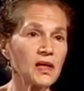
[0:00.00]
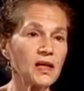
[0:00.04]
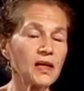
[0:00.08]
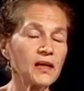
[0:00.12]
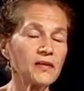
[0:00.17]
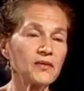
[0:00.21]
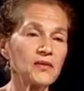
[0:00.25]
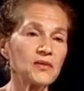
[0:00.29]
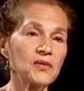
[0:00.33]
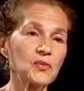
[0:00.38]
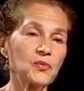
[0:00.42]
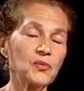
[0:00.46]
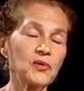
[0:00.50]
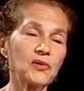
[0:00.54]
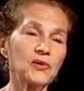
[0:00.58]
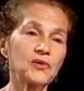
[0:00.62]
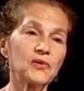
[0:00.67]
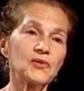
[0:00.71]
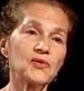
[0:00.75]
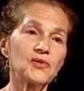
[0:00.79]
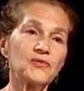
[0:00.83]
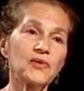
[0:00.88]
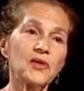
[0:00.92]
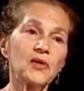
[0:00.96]
and
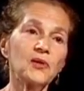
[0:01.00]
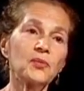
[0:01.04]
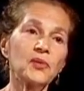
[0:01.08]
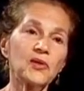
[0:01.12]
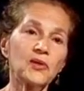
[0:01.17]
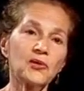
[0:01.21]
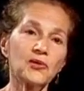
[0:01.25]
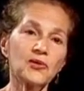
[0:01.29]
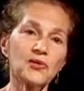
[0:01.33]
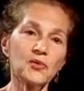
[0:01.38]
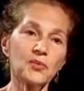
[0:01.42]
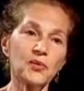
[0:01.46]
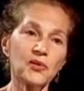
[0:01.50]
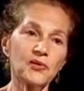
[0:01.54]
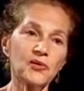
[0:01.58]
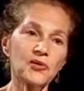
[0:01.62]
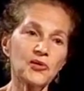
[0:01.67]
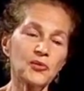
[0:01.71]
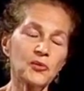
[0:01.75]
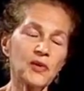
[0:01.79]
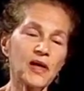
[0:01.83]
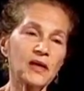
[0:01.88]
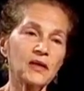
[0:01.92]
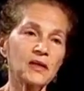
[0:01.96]
developing your
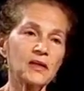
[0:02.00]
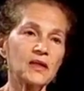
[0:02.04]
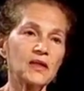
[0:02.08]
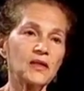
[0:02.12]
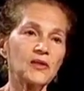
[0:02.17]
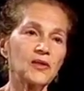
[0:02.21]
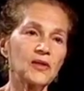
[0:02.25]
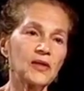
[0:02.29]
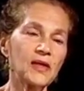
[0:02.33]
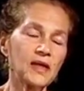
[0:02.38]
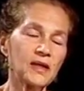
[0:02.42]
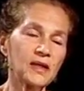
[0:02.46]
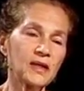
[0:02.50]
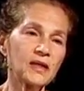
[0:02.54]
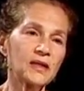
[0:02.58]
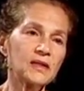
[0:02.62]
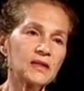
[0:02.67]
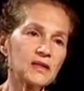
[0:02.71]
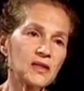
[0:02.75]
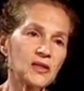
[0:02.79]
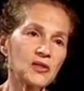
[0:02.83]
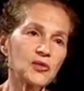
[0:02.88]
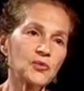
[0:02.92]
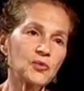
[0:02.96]
spirituality, getting in
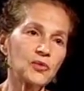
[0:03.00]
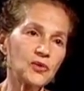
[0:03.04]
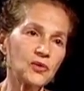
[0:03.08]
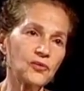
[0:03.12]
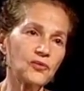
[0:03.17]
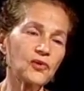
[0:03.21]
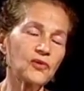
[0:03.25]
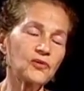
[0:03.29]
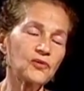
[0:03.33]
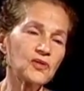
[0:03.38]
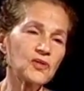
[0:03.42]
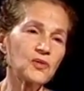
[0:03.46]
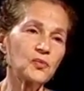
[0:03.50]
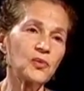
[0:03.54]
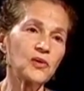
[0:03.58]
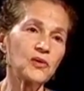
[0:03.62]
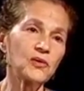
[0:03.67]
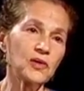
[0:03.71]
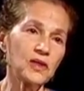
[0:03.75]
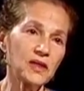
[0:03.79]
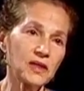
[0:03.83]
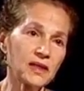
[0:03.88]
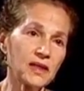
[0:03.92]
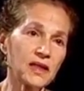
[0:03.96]
touch with your own
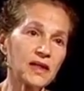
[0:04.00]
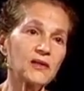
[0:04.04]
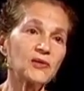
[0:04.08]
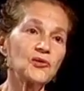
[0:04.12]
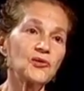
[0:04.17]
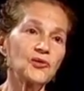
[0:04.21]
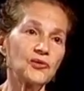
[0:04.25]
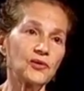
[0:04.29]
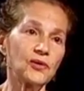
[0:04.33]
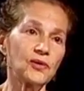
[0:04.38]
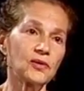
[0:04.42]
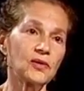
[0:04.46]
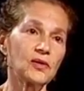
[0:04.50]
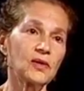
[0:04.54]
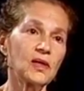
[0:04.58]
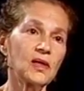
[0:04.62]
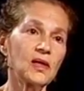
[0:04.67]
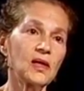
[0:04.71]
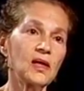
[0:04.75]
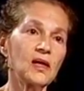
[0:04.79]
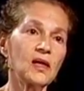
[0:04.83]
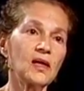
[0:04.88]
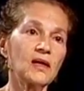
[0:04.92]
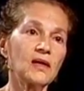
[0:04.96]
spirit nature.
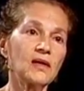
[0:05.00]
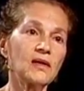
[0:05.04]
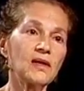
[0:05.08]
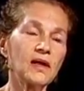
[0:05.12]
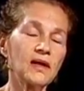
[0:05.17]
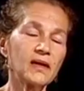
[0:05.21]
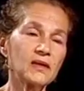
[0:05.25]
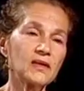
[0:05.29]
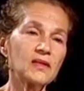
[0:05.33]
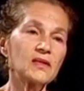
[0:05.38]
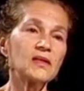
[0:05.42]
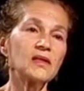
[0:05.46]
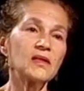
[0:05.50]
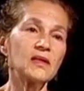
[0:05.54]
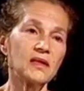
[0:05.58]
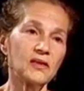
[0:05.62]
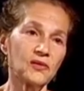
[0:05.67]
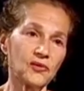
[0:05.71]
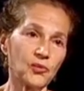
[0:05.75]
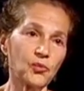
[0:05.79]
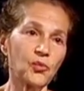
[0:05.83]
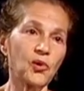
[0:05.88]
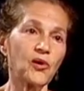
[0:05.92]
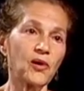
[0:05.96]
That's the
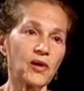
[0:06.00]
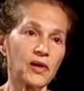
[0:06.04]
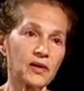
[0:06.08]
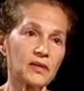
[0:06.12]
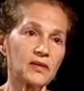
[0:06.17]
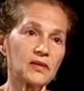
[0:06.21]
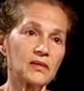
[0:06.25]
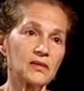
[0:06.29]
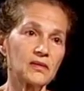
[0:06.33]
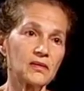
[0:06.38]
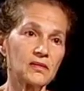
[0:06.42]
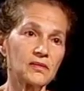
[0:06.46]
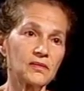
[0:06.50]
inner part.